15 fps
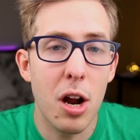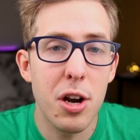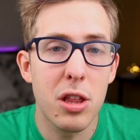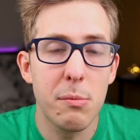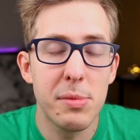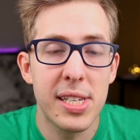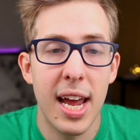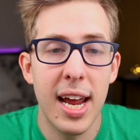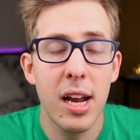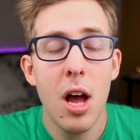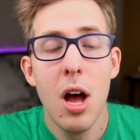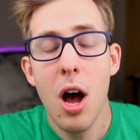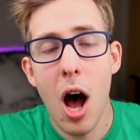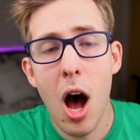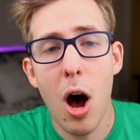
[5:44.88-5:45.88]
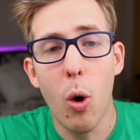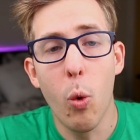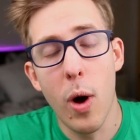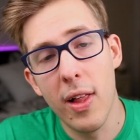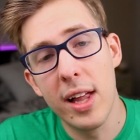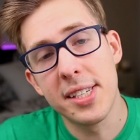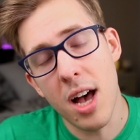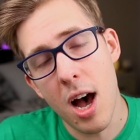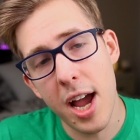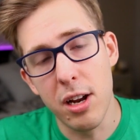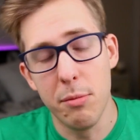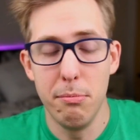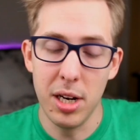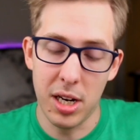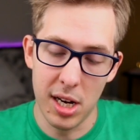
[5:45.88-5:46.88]
under them saying, oh, well, it's
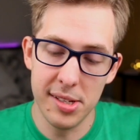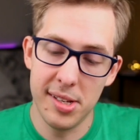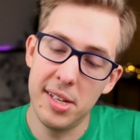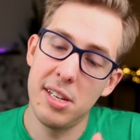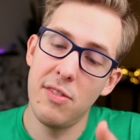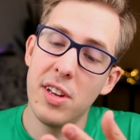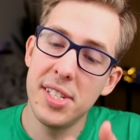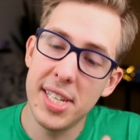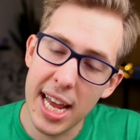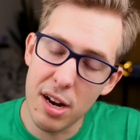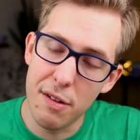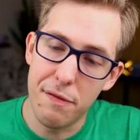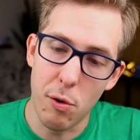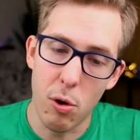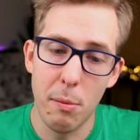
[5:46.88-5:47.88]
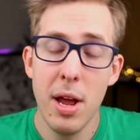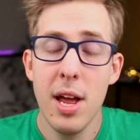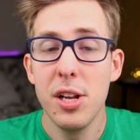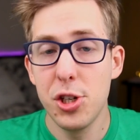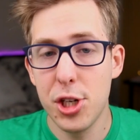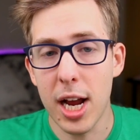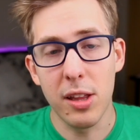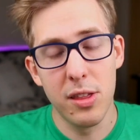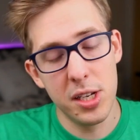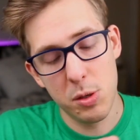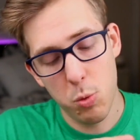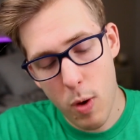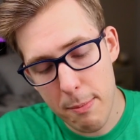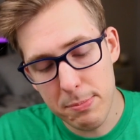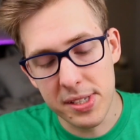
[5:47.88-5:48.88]
einem because it's in the dative form. Check this
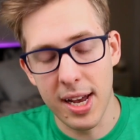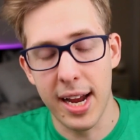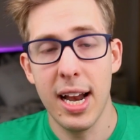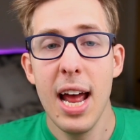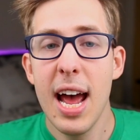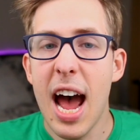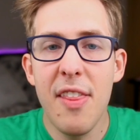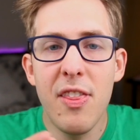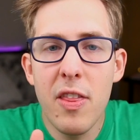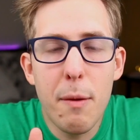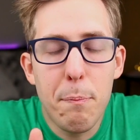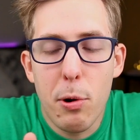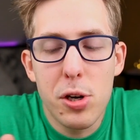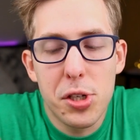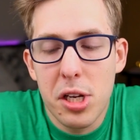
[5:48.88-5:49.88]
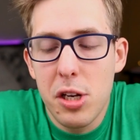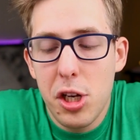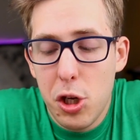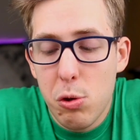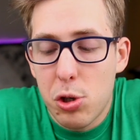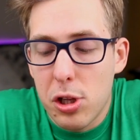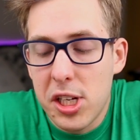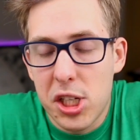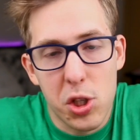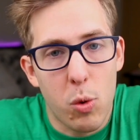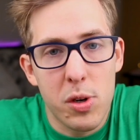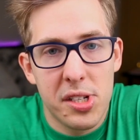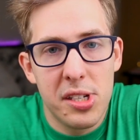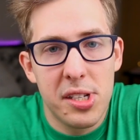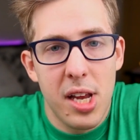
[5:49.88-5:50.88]
website. And then the person usually
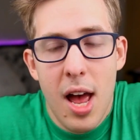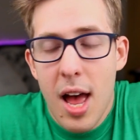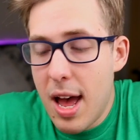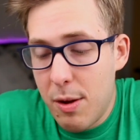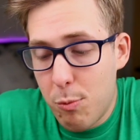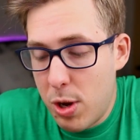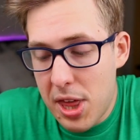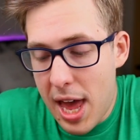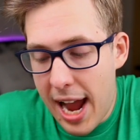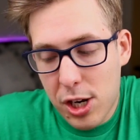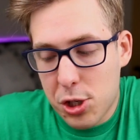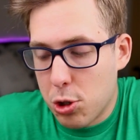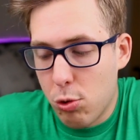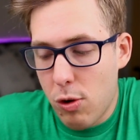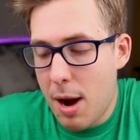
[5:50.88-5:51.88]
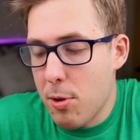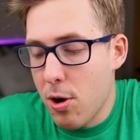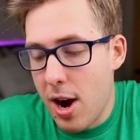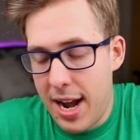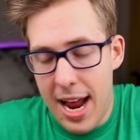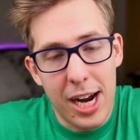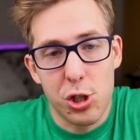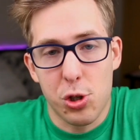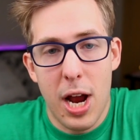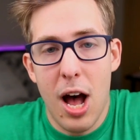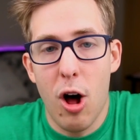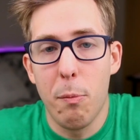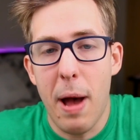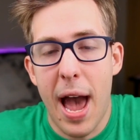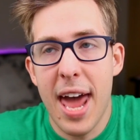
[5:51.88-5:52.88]
sources with extra grammar and extra
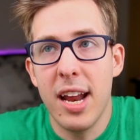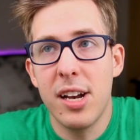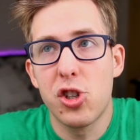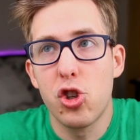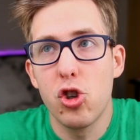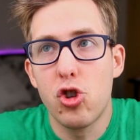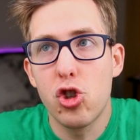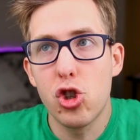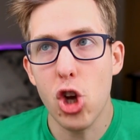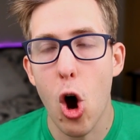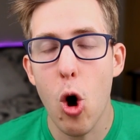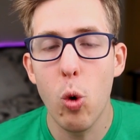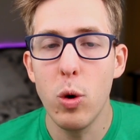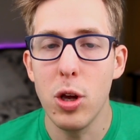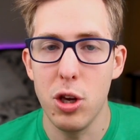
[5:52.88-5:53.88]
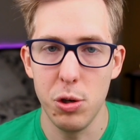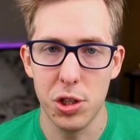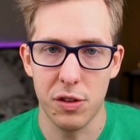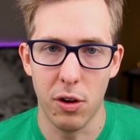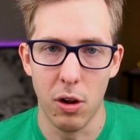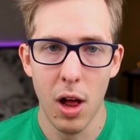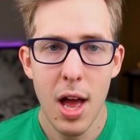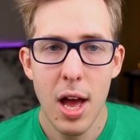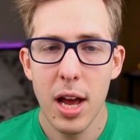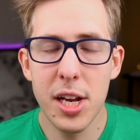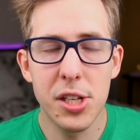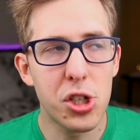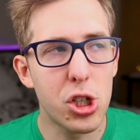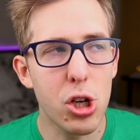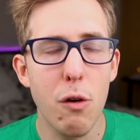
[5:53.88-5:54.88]
help, and it's so useful.
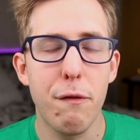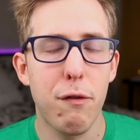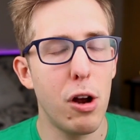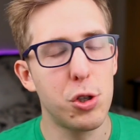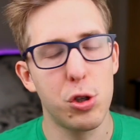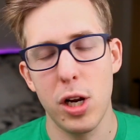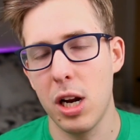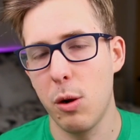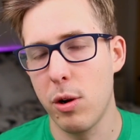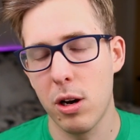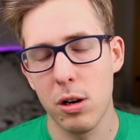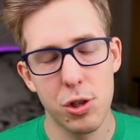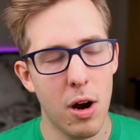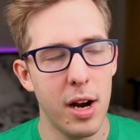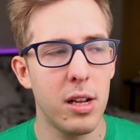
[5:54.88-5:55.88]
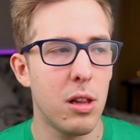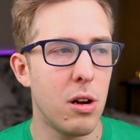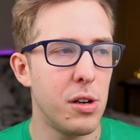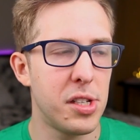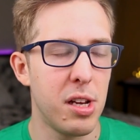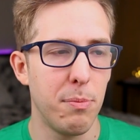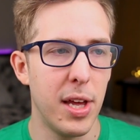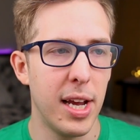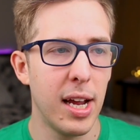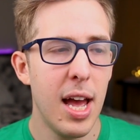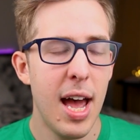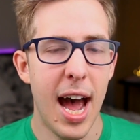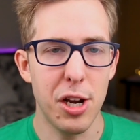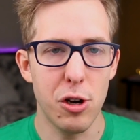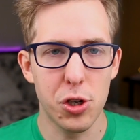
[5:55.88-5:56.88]
It's so frustrating when you're trying to learn something
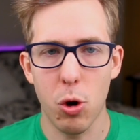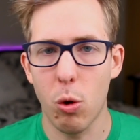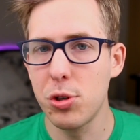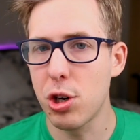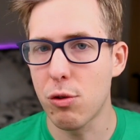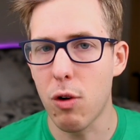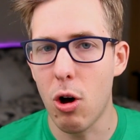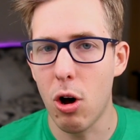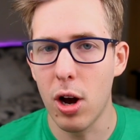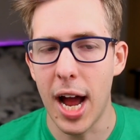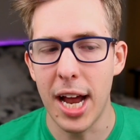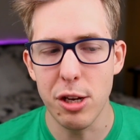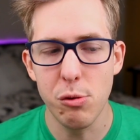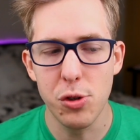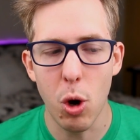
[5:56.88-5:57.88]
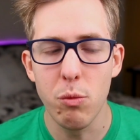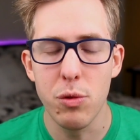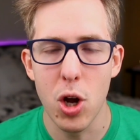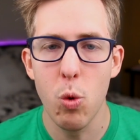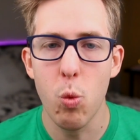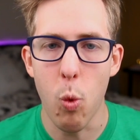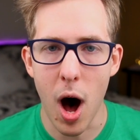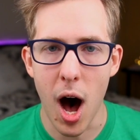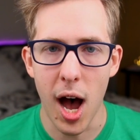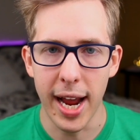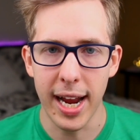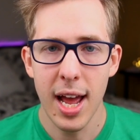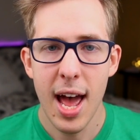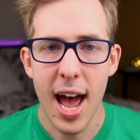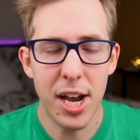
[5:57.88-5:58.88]
and you're told you're wrong and you don't know
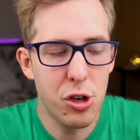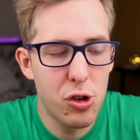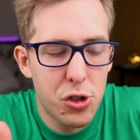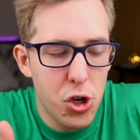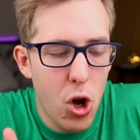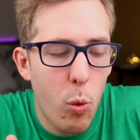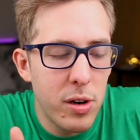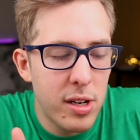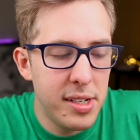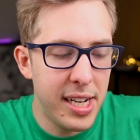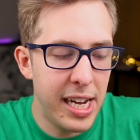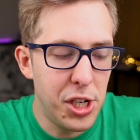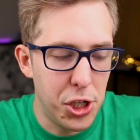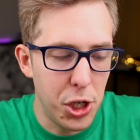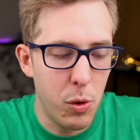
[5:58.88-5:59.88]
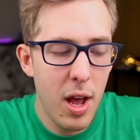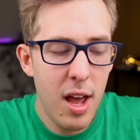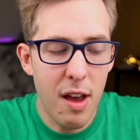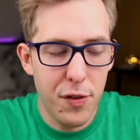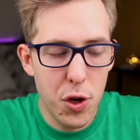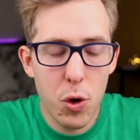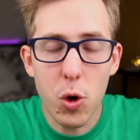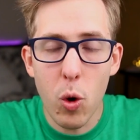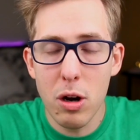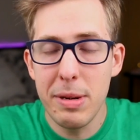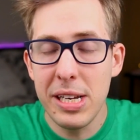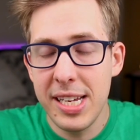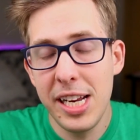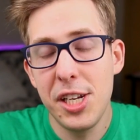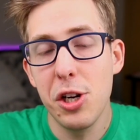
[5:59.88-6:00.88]
why, and there's no one to teach you. If you're going to
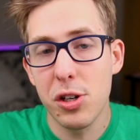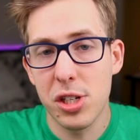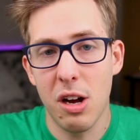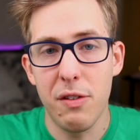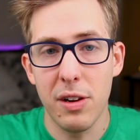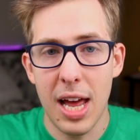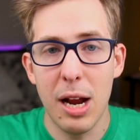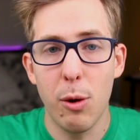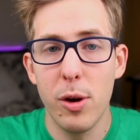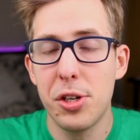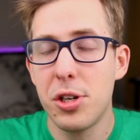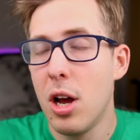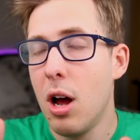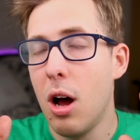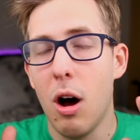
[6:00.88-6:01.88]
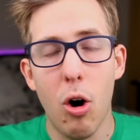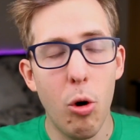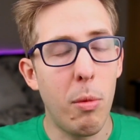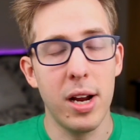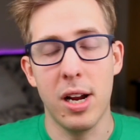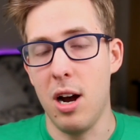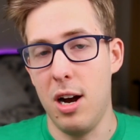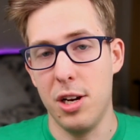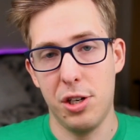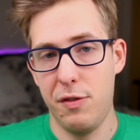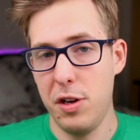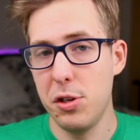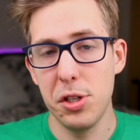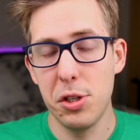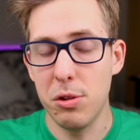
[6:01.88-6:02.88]
be teaching yourself a language, oh my gosh, if
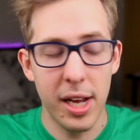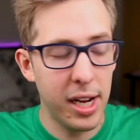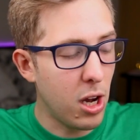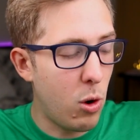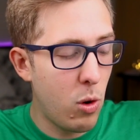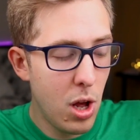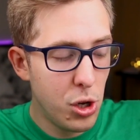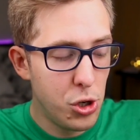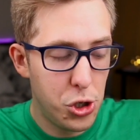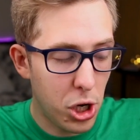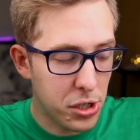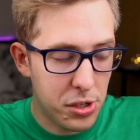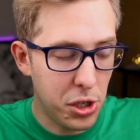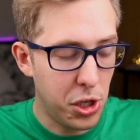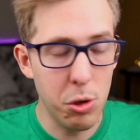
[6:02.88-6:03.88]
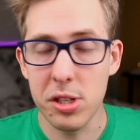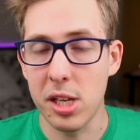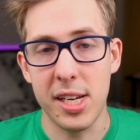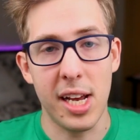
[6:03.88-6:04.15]
you're using Duolingo, just use the